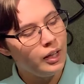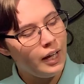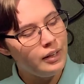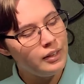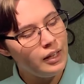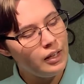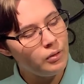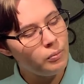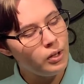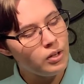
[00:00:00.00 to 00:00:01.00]
And
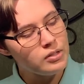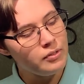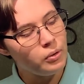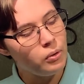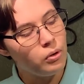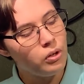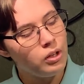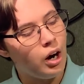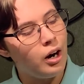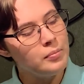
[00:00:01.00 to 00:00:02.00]
then we also have the oral
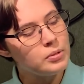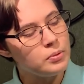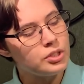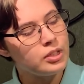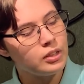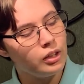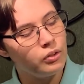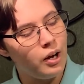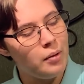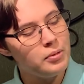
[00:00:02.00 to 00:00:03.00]
arms, which
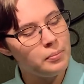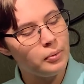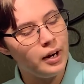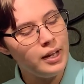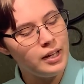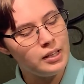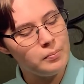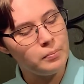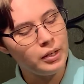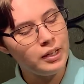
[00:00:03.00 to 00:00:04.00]
grab the prey and
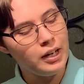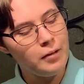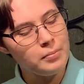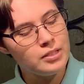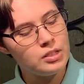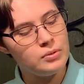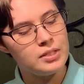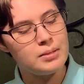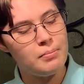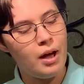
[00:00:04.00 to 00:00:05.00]
then bring it up into
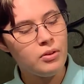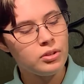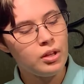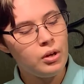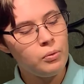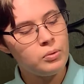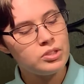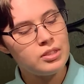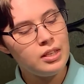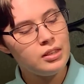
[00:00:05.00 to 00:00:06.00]
its mouth,
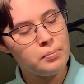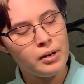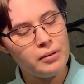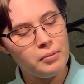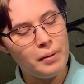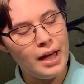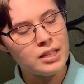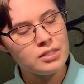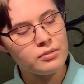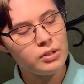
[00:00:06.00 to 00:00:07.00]
which then the prey will pass
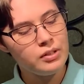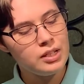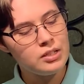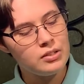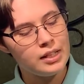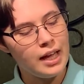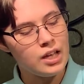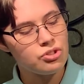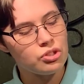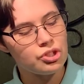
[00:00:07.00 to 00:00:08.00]
through into the
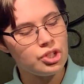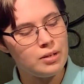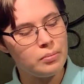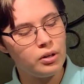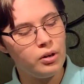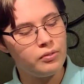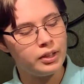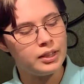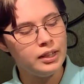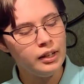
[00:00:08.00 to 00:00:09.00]
gastric chamber over
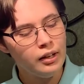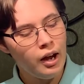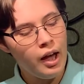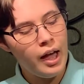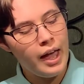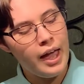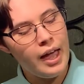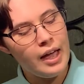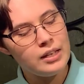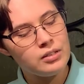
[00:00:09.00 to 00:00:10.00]
here.
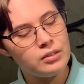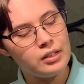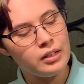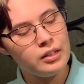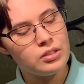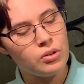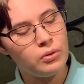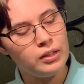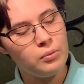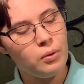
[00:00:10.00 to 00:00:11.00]
And there is
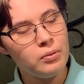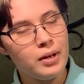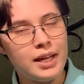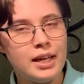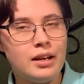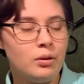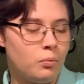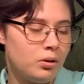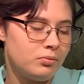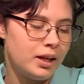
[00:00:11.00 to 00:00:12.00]
only one way in and
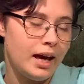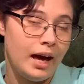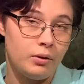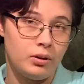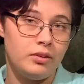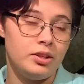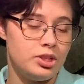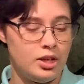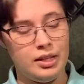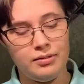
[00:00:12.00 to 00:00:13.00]
one way out of the
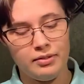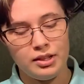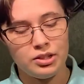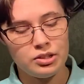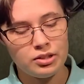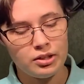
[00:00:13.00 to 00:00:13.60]
jellyfish.